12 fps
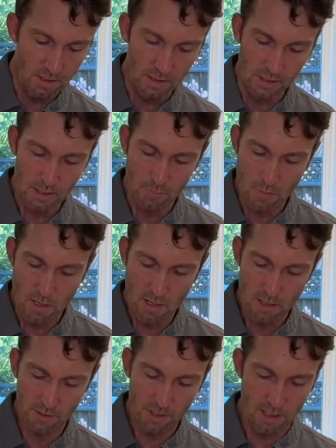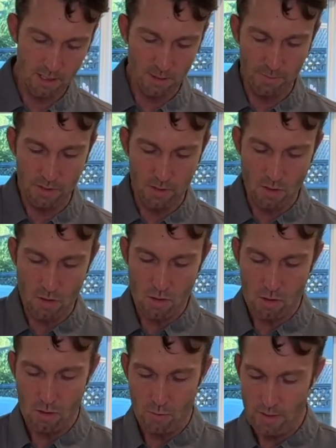Just in small dollops
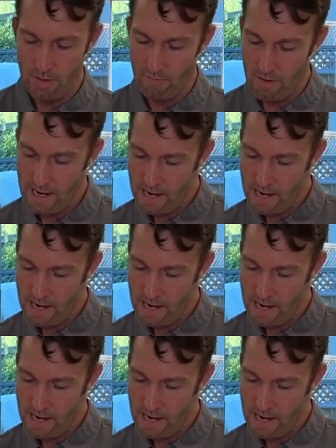all the way